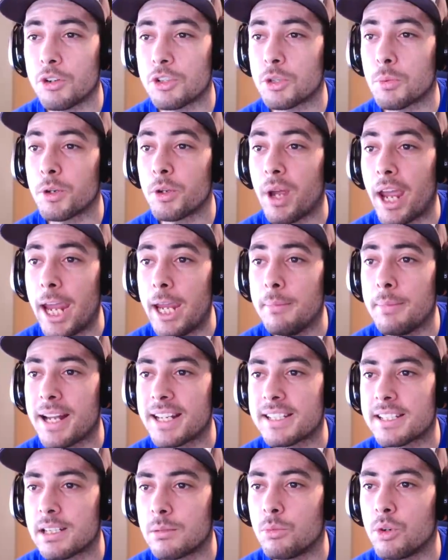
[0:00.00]
So when you aim
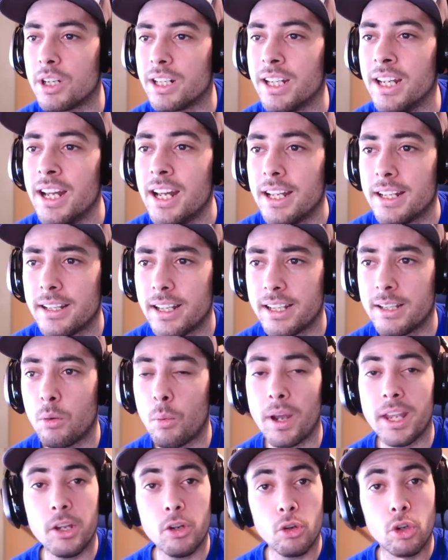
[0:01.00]
at someone, the
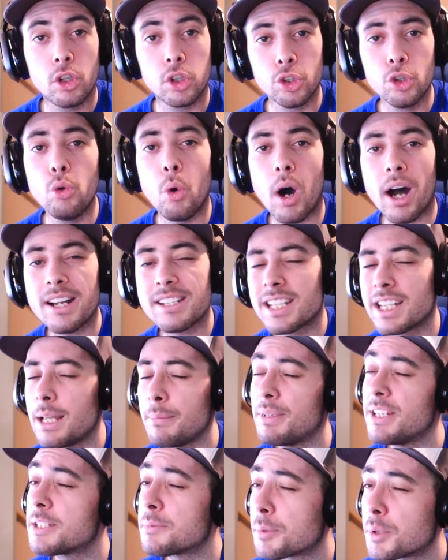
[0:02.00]
way you glue onto
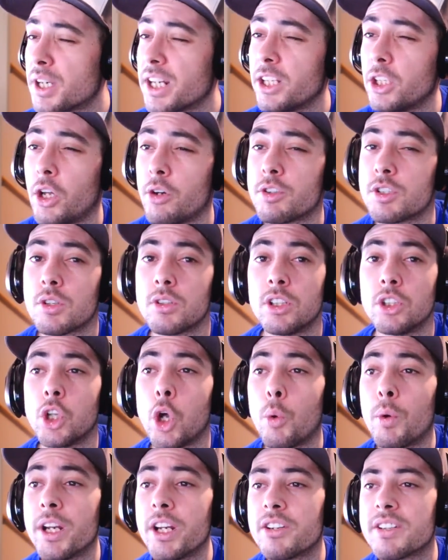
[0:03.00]
them is pretty low. So the
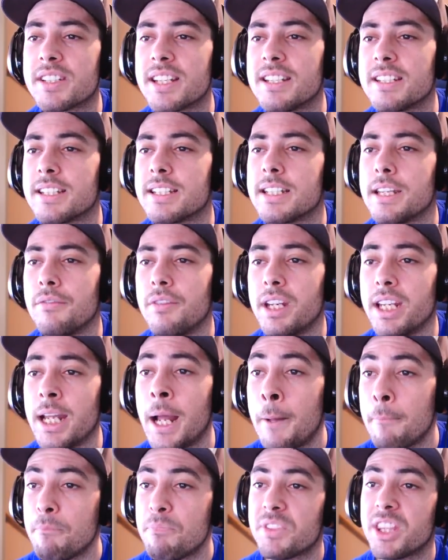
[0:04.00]
lower your sensitivity,
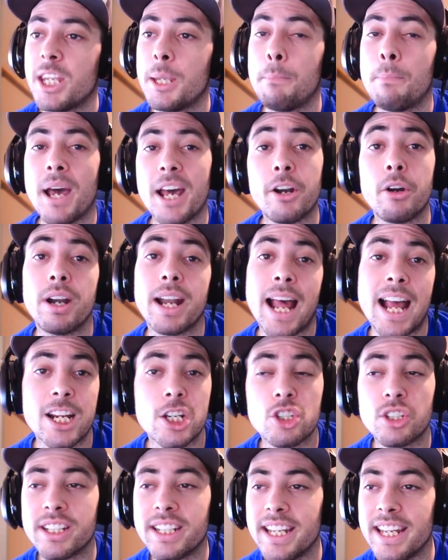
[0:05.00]
the better it
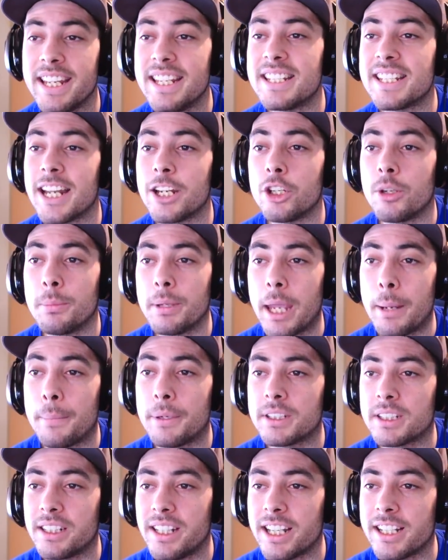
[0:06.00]
actually is, and you'll be
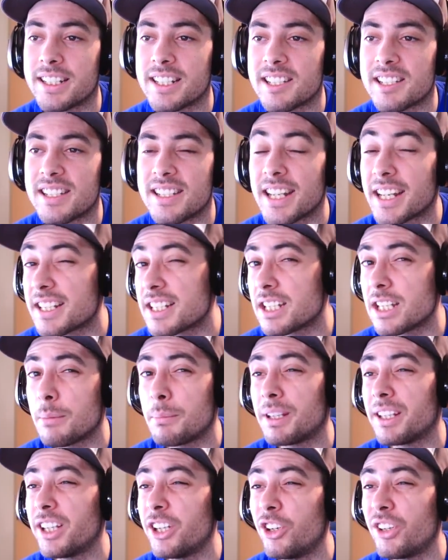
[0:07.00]
able to like stick to
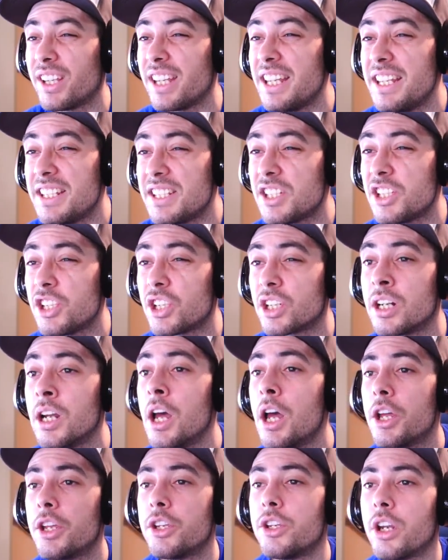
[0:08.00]
them a little easier.
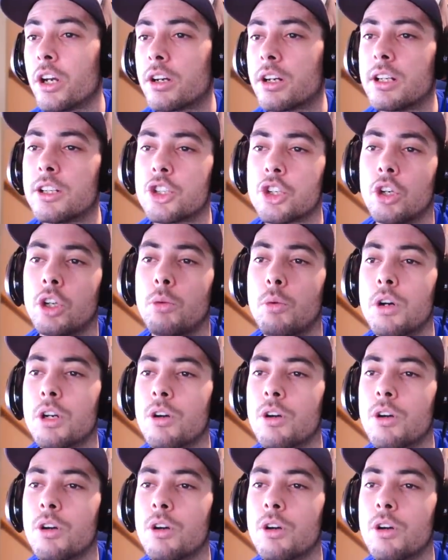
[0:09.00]
Your controller won't